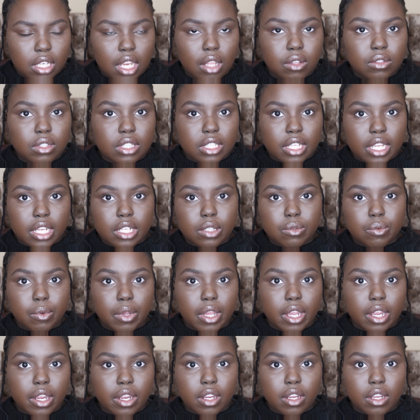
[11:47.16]
downstairs
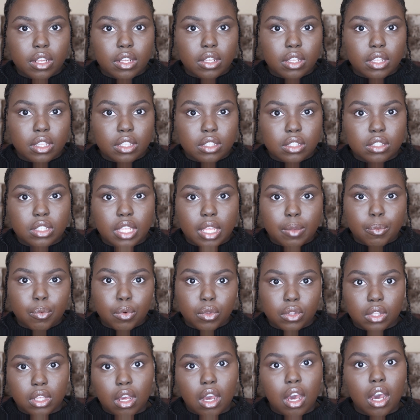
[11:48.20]
where Say
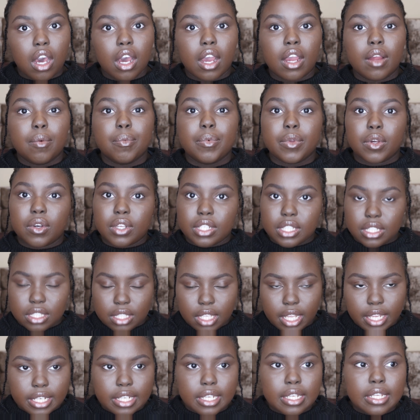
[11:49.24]
brought the car, and we got
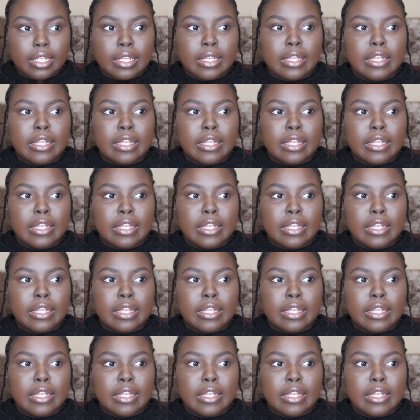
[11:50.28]
inside.